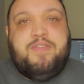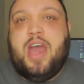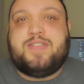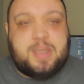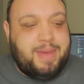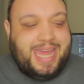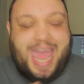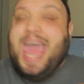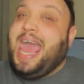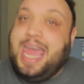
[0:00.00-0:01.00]
if you have
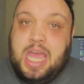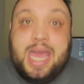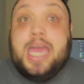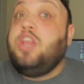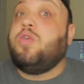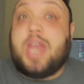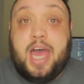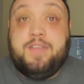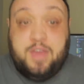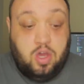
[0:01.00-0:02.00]
somebody A in your
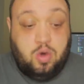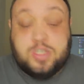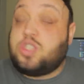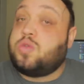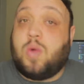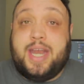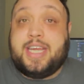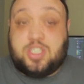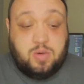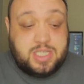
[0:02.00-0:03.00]
life who is
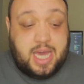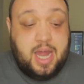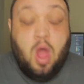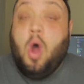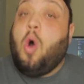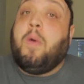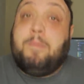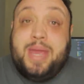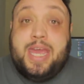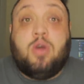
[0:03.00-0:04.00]
threatening suicide
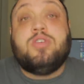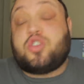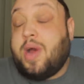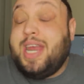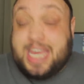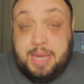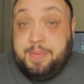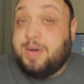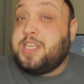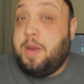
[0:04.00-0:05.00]
or B who is trying to
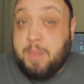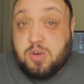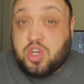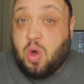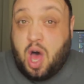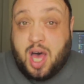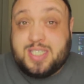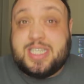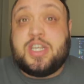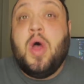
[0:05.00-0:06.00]
keep you as an emotional
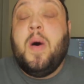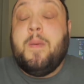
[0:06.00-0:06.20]
hostage